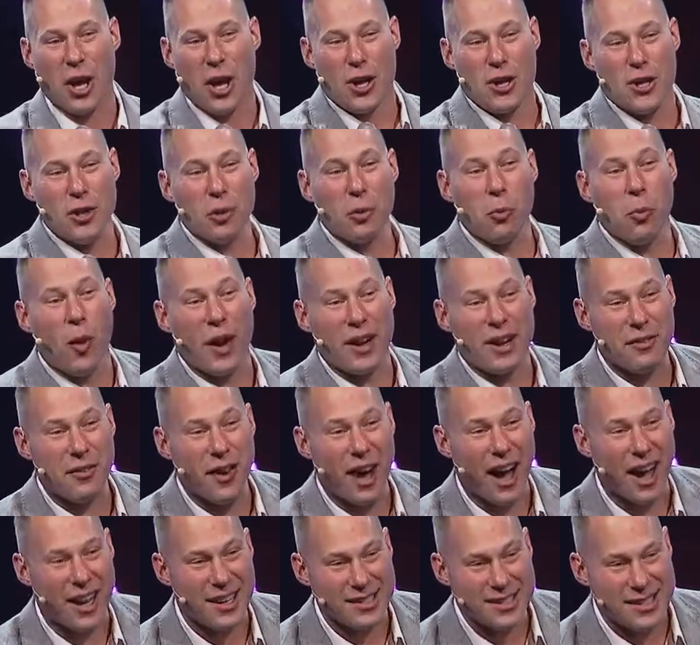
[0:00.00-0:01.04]
You're one of
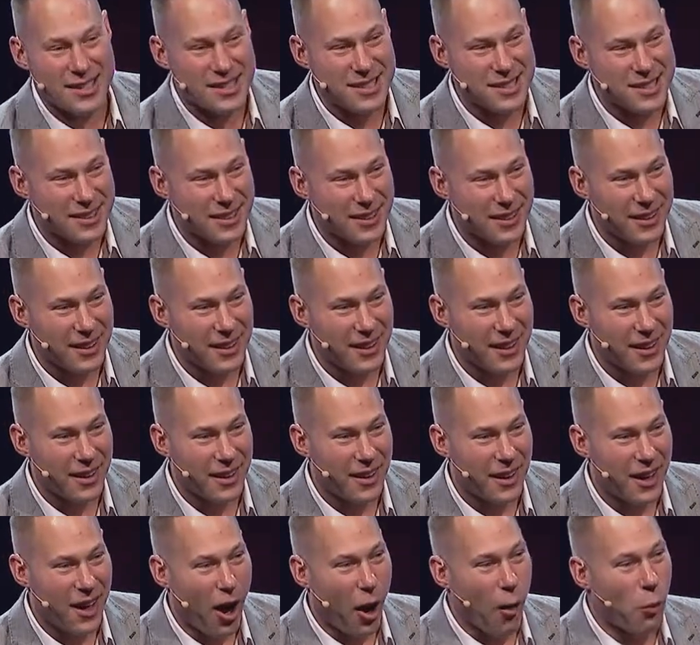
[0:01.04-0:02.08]
us.
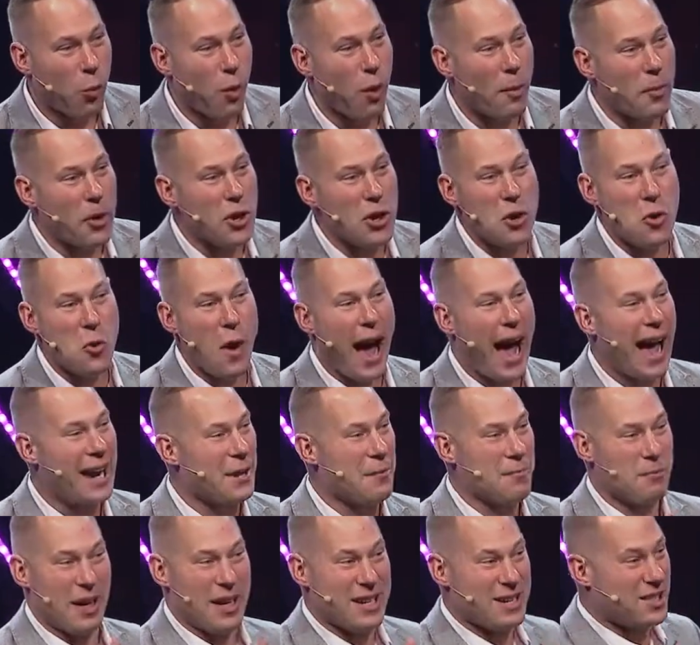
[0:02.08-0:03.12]
A woman who
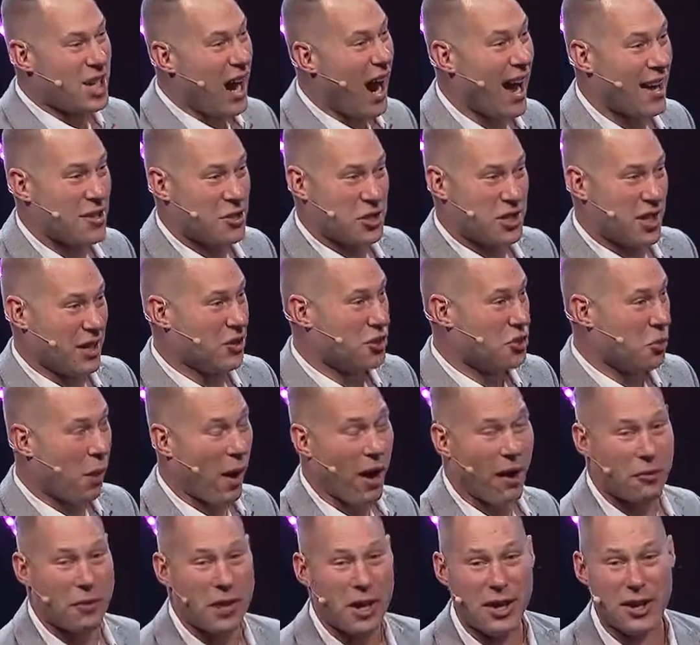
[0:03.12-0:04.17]
hadn't been touched in
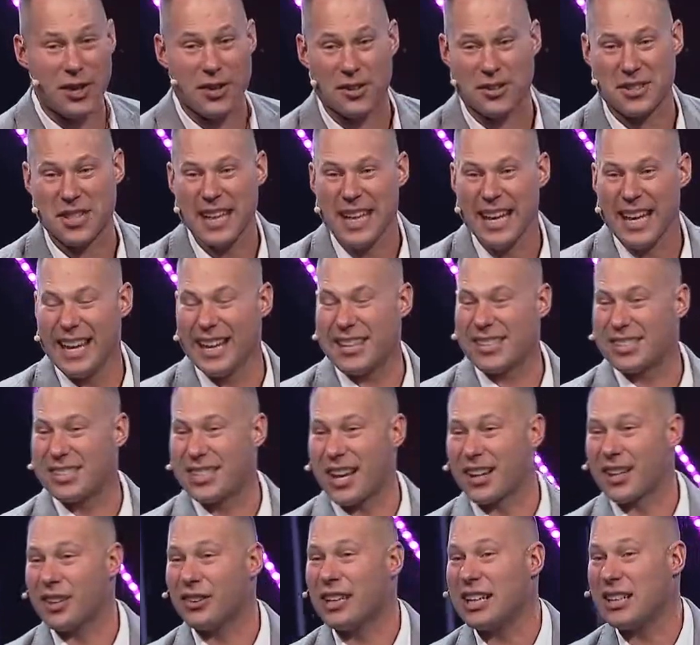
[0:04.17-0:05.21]
12 years is
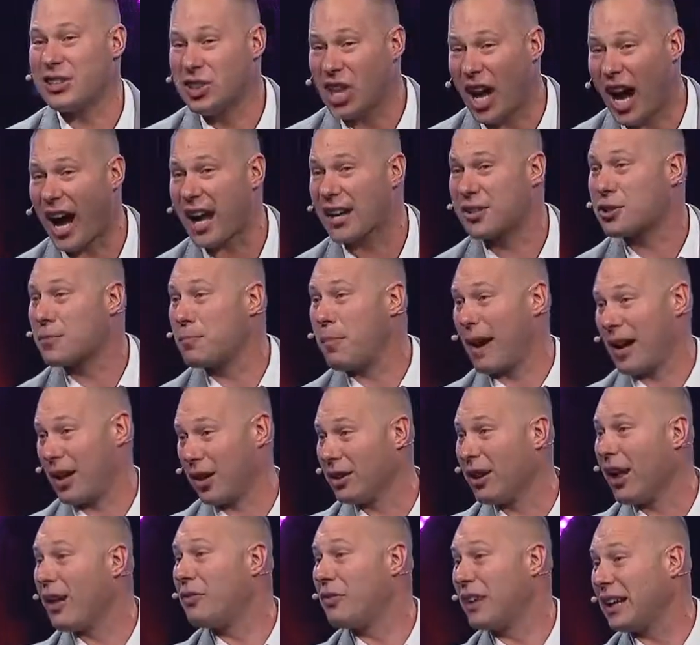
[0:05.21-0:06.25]
suddenly touched by a
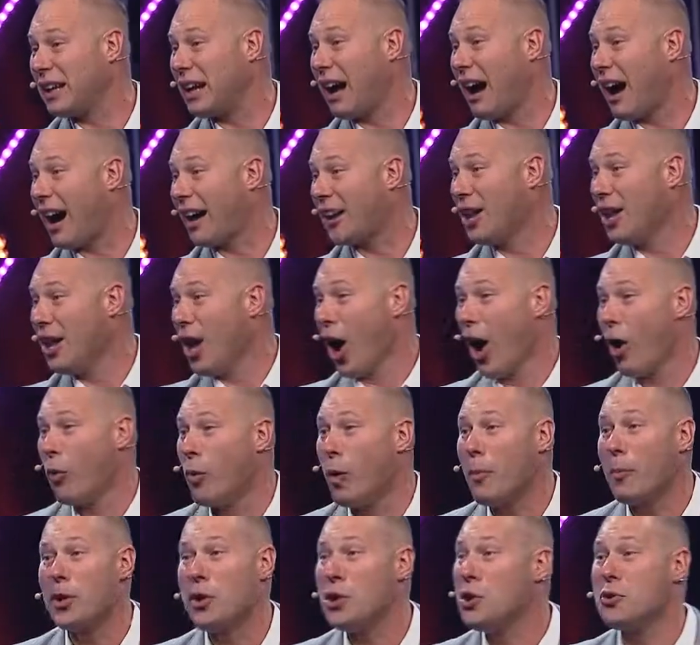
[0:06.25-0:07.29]
loving God. A
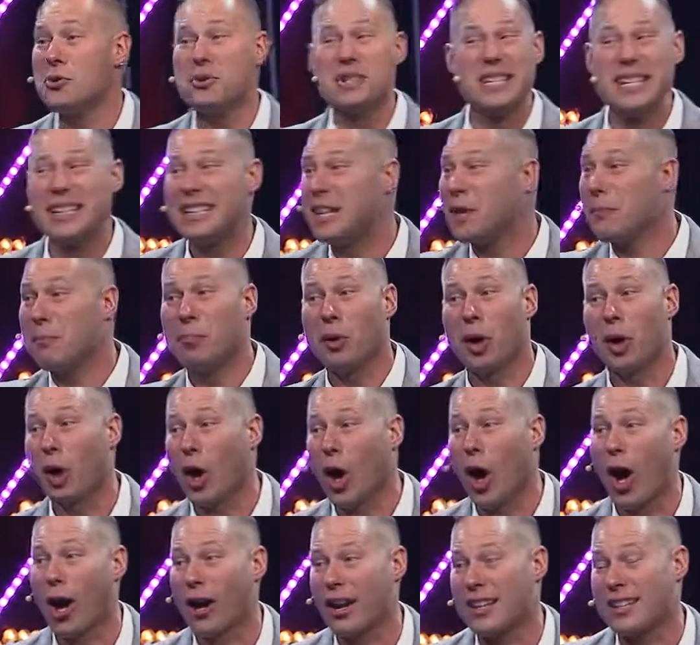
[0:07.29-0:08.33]
woman who didn't
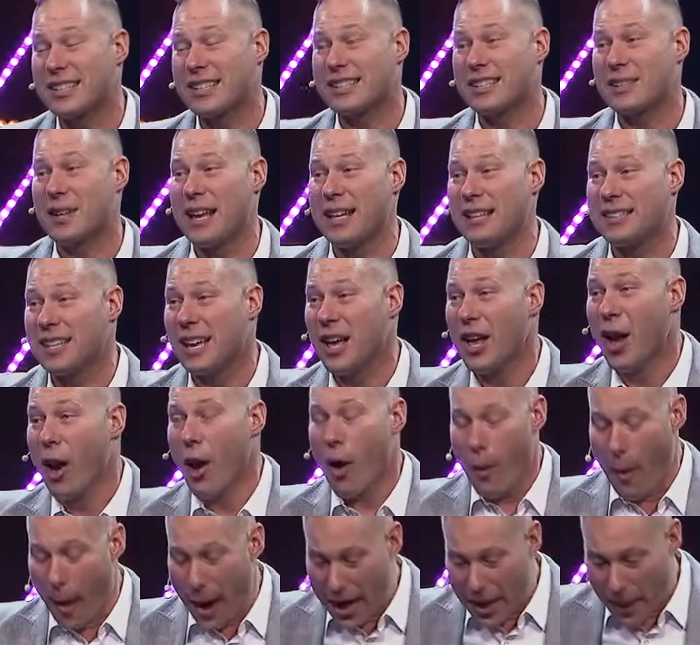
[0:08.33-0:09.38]
belong is
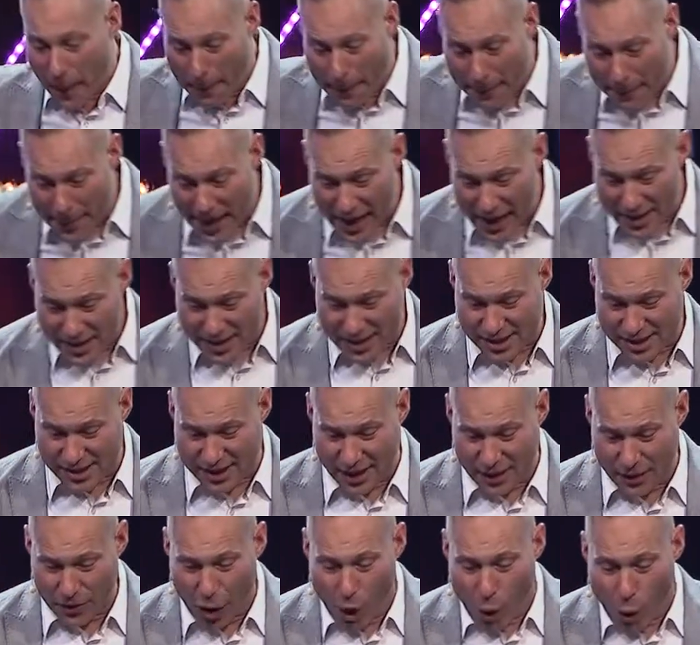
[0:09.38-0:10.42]
in an
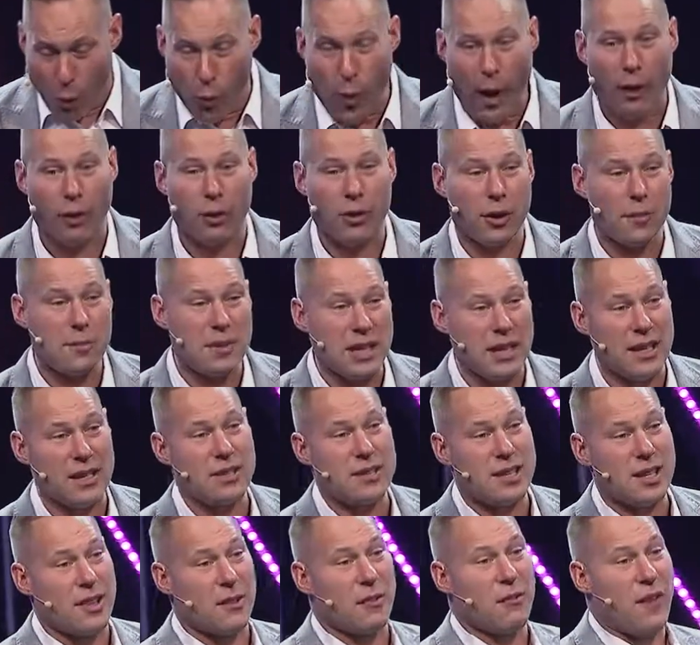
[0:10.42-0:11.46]
instant welcomed
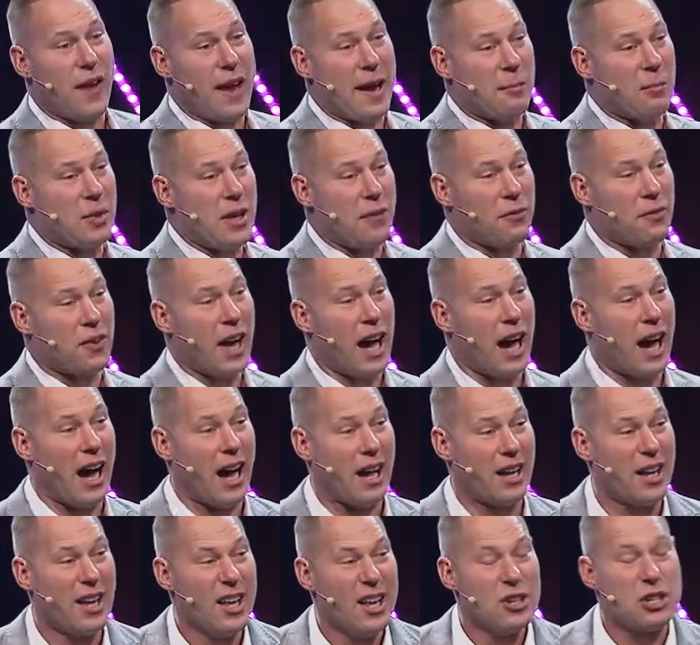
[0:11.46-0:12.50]
into the family of
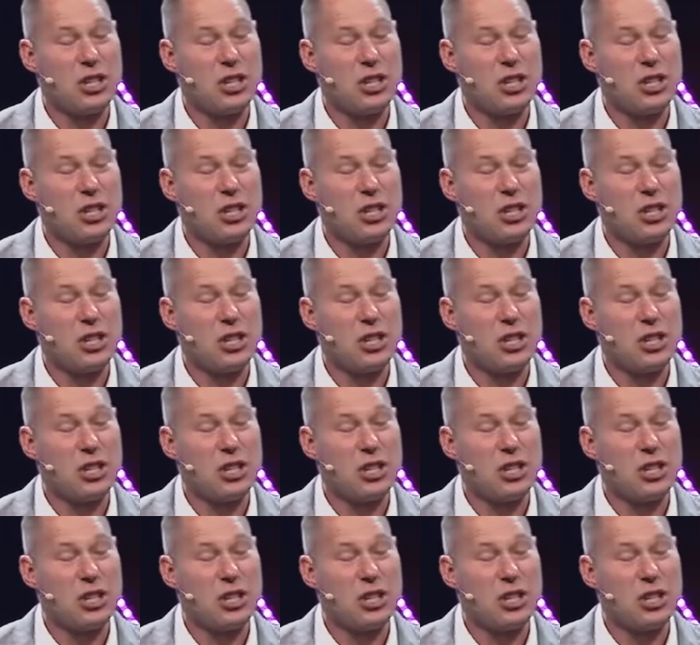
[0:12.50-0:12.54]
God.